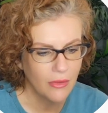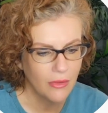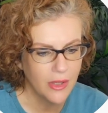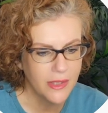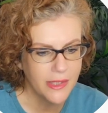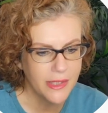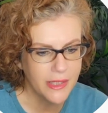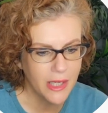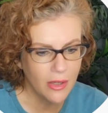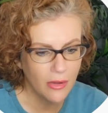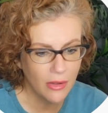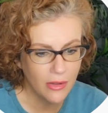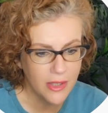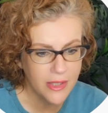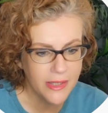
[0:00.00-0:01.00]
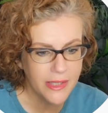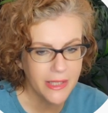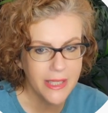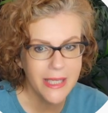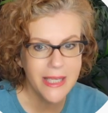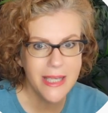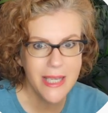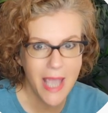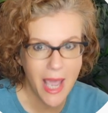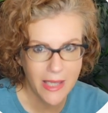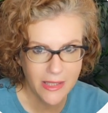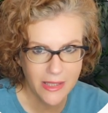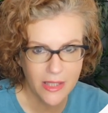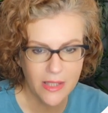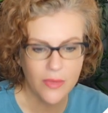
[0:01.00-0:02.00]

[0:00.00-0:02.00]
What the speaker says: Run synchronously, yes,